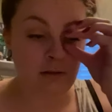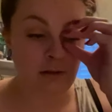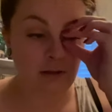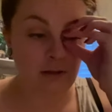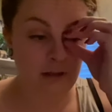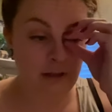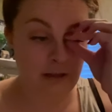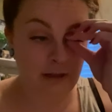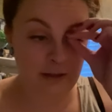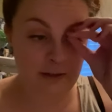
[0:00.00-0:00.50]

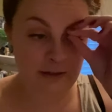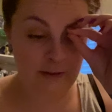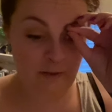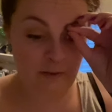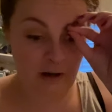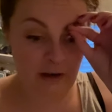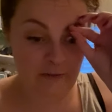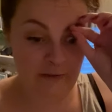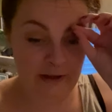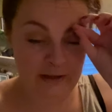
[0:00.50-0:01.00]
And I
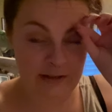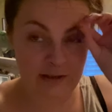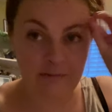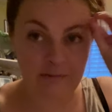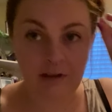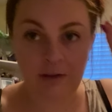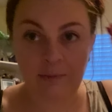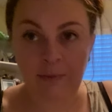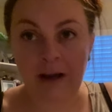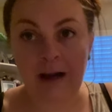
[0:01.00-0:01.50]
swear I've had
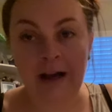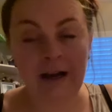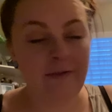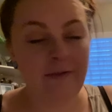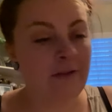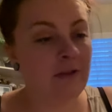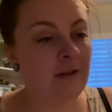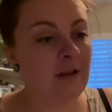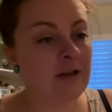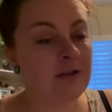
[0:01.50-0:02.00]
something in my eye
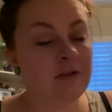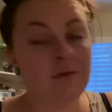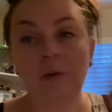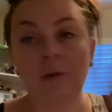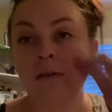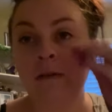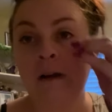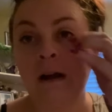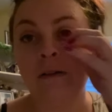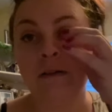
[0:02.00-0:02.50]
for the last
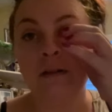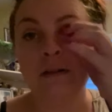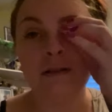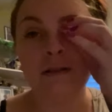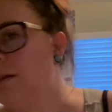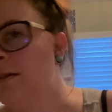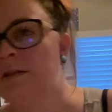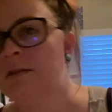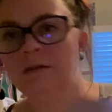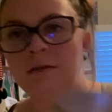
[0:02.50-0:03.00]
12
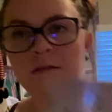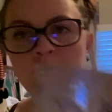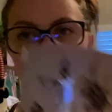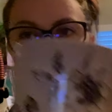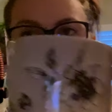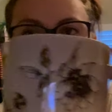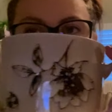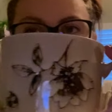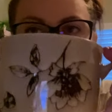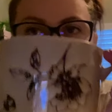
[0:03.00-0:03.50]
hours.
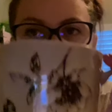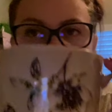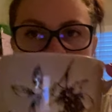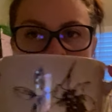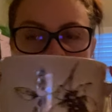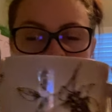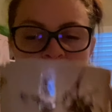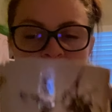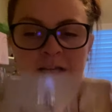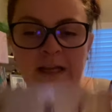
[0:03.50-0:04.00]
Made
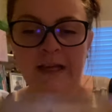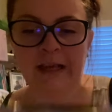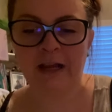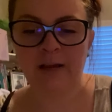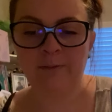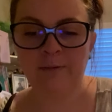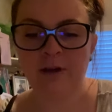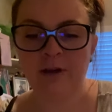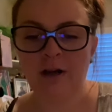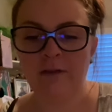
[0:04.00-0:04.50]
myself a second
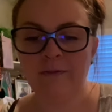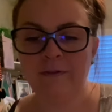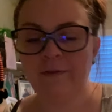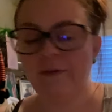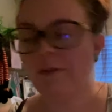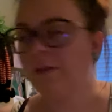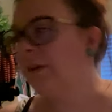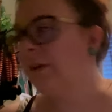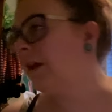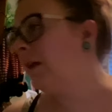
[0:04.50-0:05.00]
cup of coffee
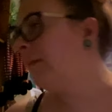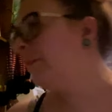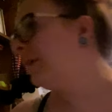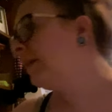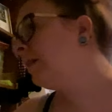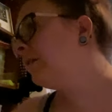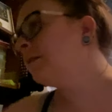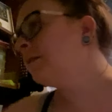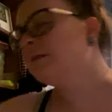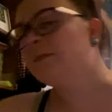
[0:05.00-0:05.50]
for the day
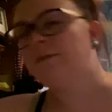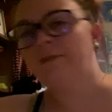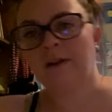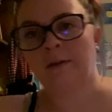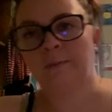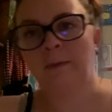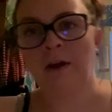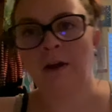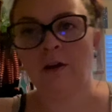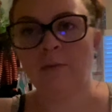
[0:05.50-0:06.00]
because fuck
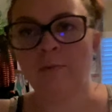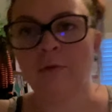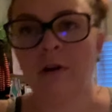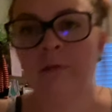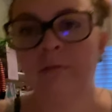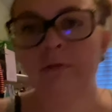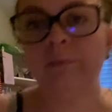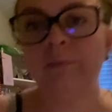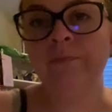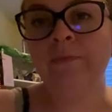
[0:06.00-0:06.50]
my heart
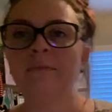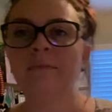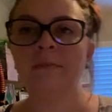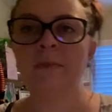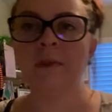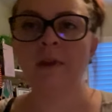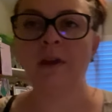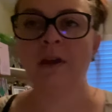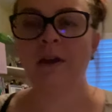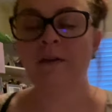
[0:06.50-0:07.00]
problem.
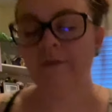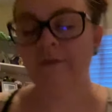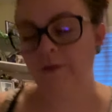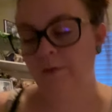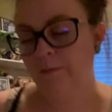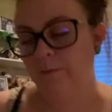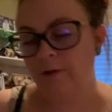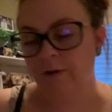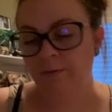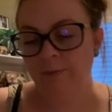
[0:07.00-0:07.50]
If
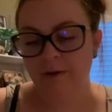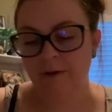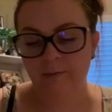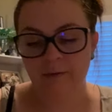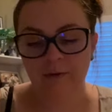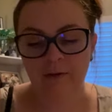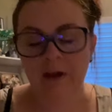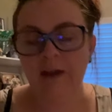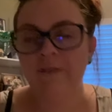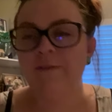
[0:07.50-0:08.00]
you know me in
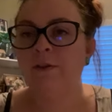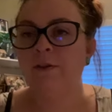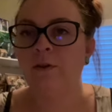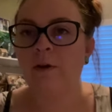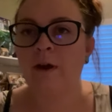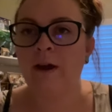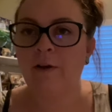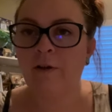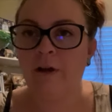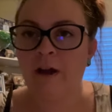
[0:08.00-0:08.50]
real life, you know
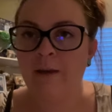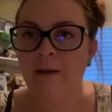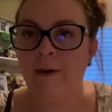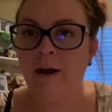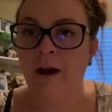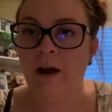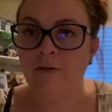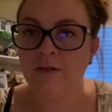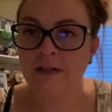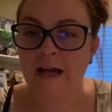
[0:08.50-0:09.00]
I cry about
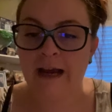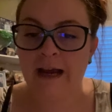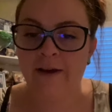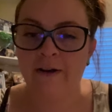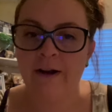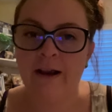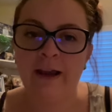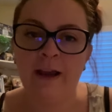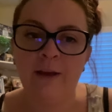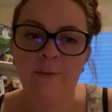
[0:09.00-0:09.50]
how tired
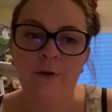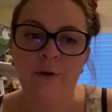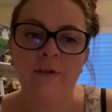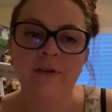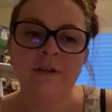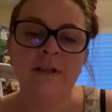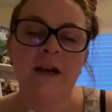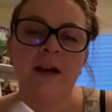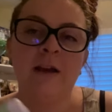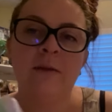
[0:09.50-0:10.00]
I am all the
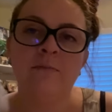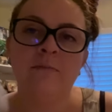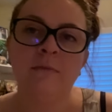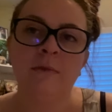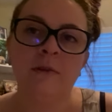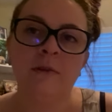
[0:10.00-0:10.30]
time.